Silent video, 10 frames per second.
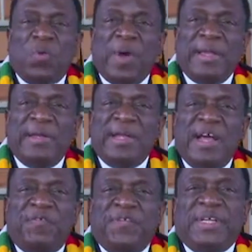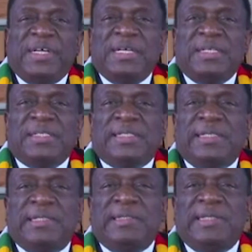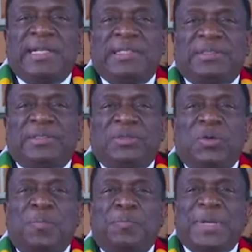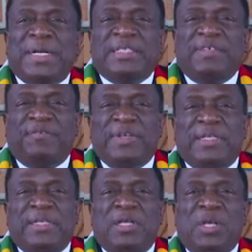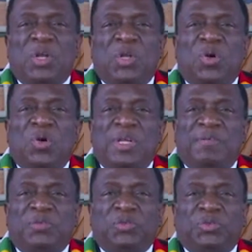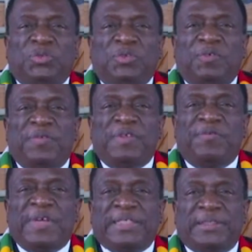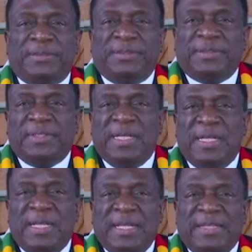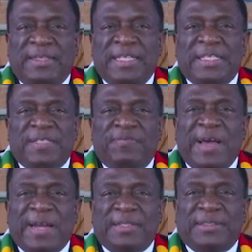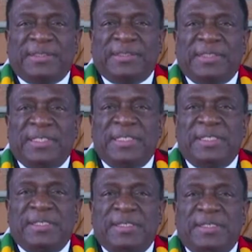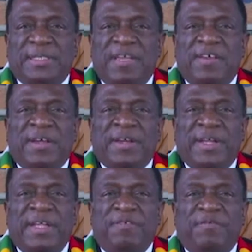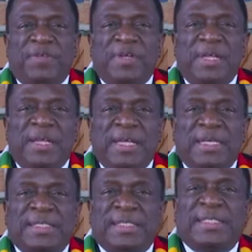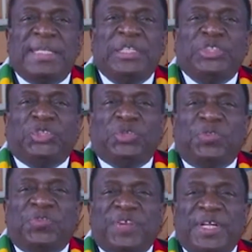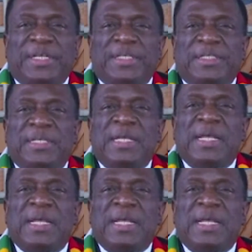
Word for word: While Africa still has comparatively low levels of infections this virus is a grave existential threat